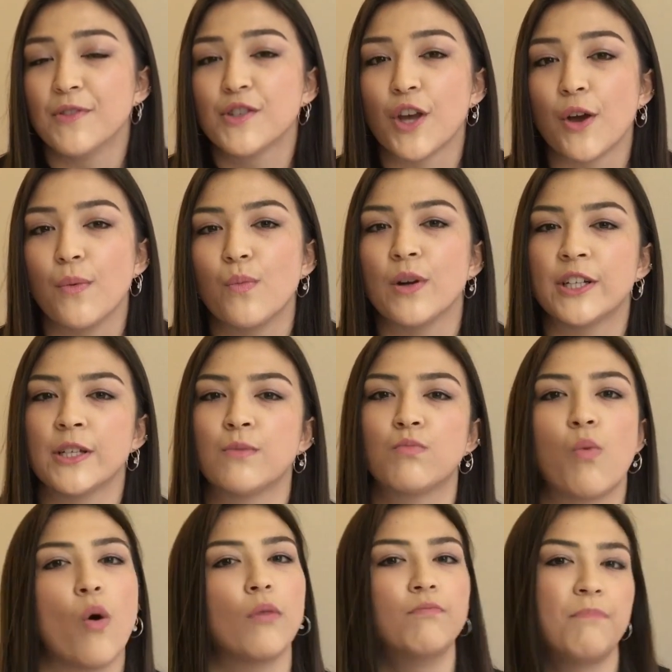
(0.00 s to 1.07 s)
so which is
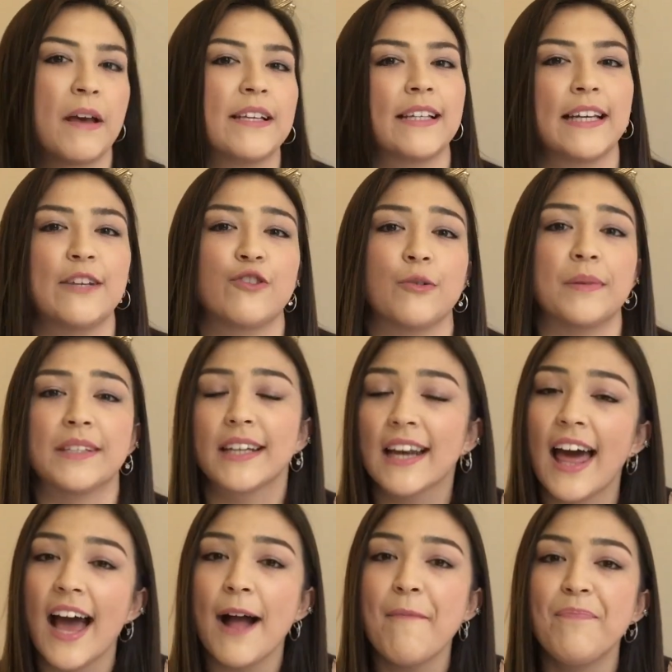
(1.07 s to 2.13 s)
what basically drew me to
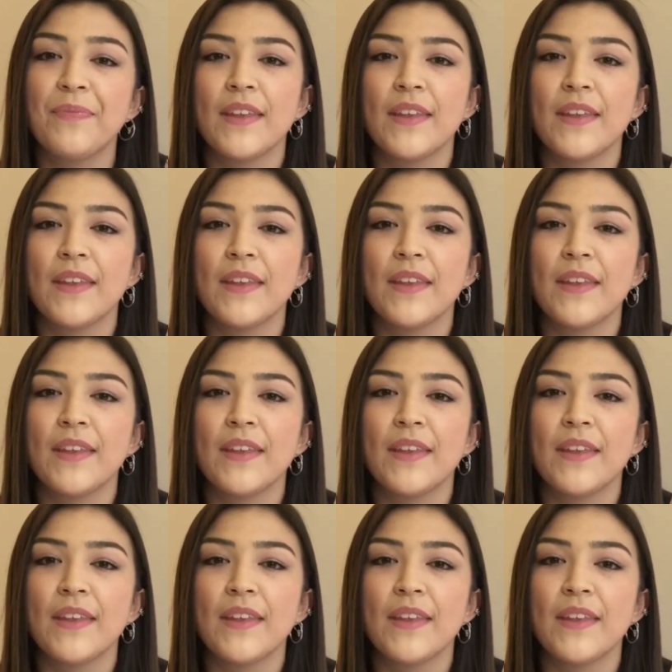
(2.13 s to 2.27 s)
Clare.